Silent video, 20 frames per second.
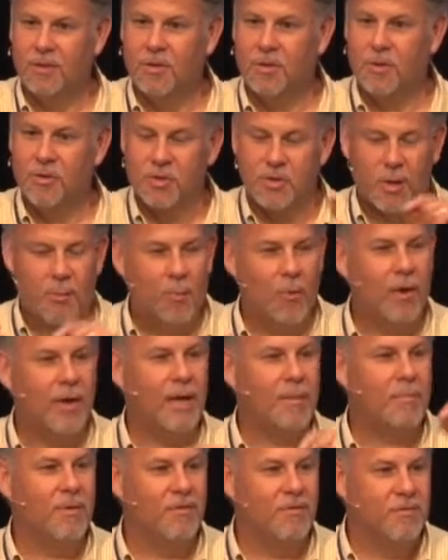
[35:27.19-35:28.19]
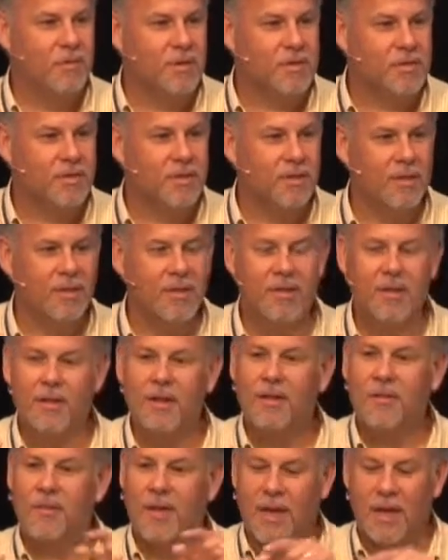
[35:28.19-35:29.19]
So someone had been visited,
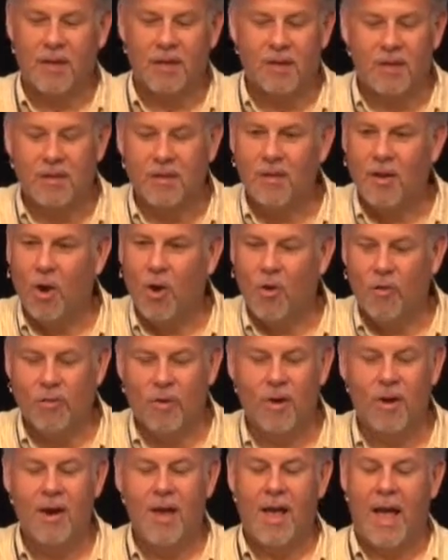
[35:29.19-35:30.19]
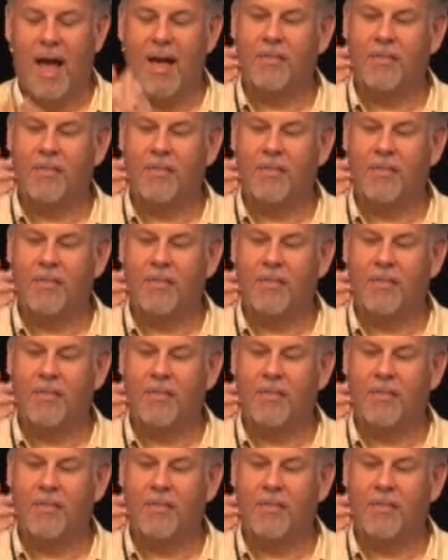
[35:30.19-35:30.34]
they had looked it over,